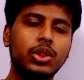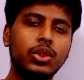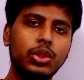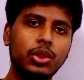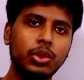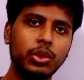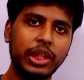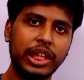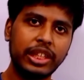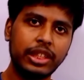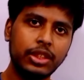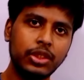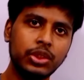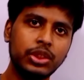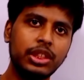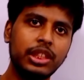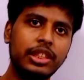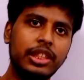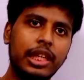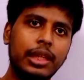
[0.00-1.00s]
So to
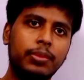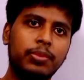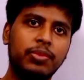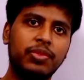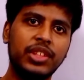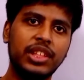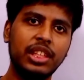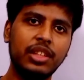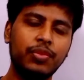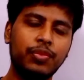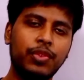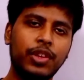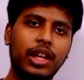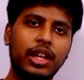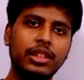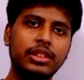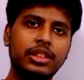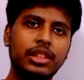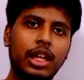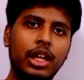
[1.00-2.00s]
reduce the time within
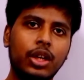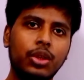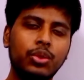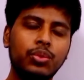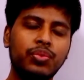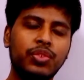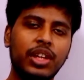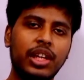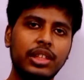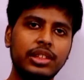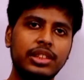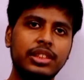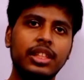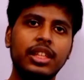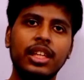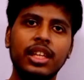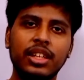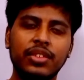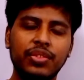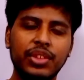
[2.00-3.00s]
how
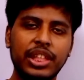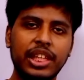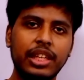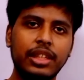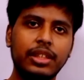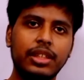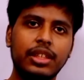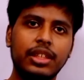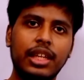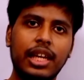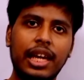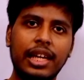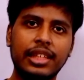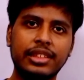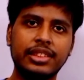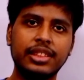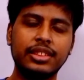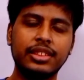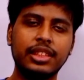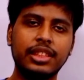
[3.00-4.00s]
fast we can
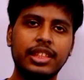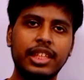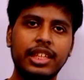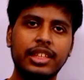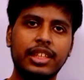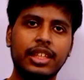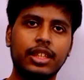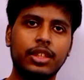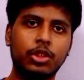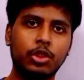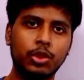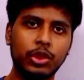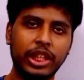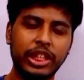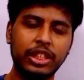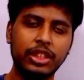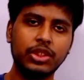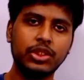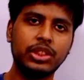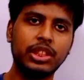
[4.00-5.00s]
access the data, to
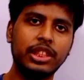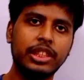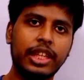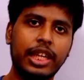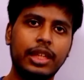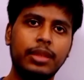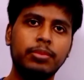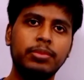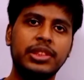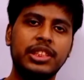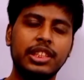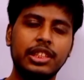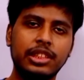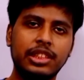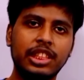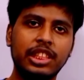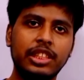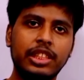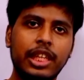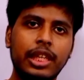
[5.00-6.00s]
reduce the time,
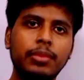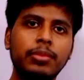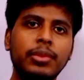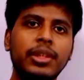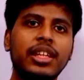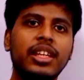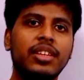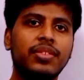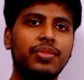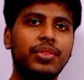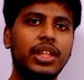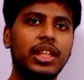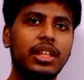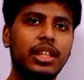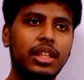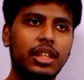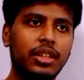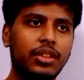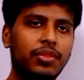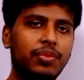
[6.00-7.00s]
searching time,
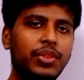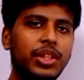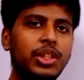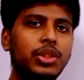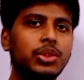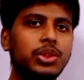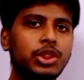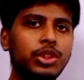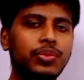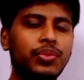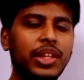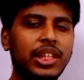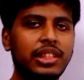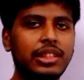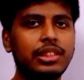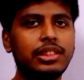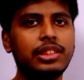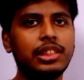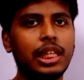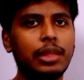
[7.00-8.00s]
we used to
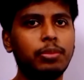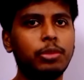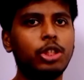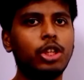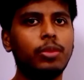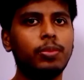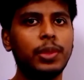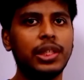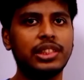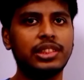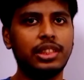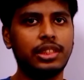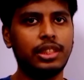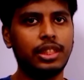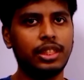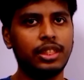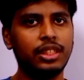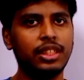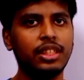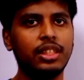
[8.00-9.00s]
find this time
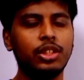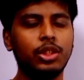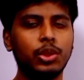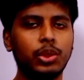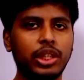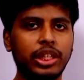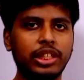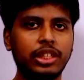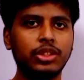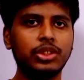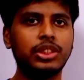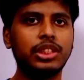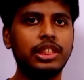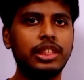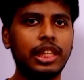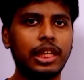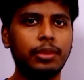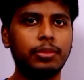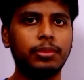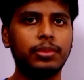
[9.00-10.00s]
complexity to reduce
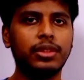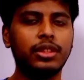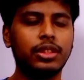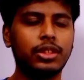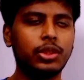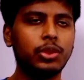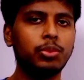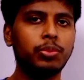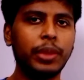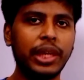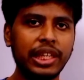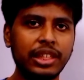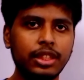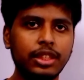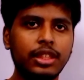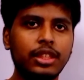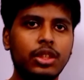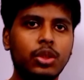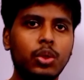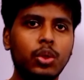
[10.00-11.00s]
the time, to make
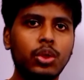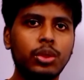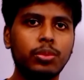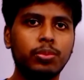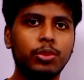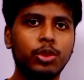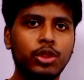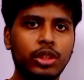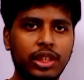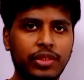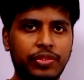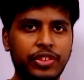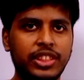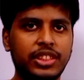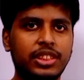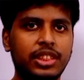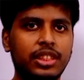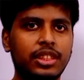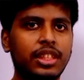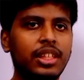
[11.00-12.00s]
the code more
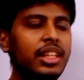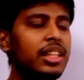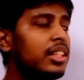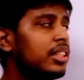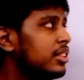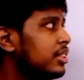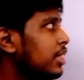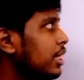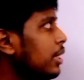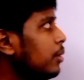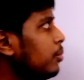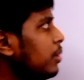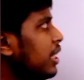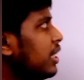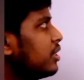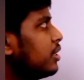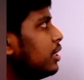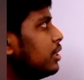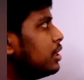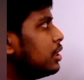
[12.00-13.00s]
efficient. Same
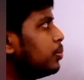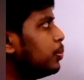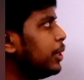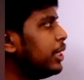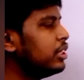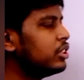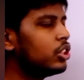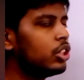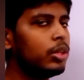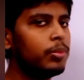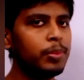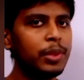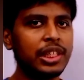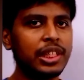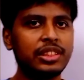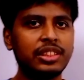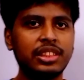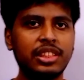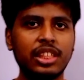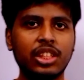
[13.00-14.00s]
like that space
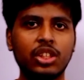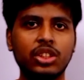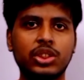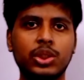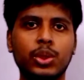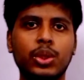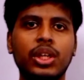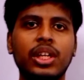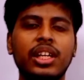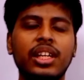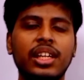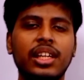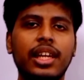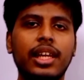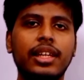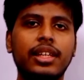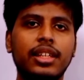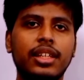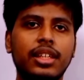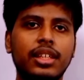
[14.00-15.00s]
complexity also,
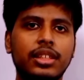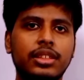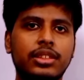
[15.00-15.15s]
like